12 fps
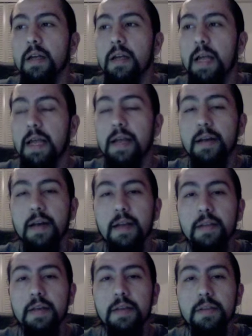And I
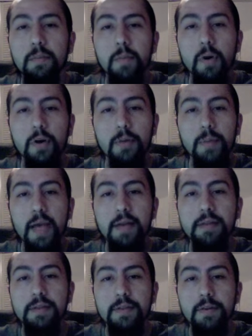like the Mark
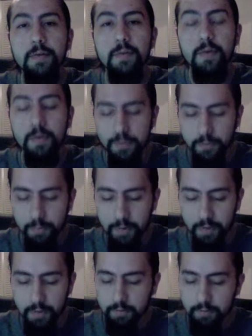Passio approach,
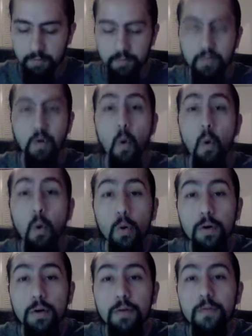where
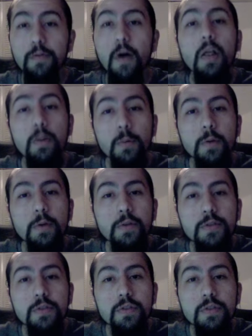order
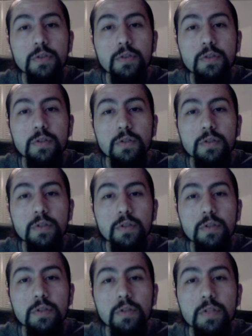followers
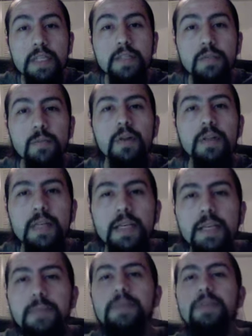is what
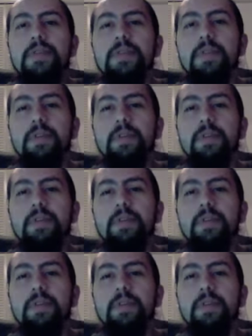keeps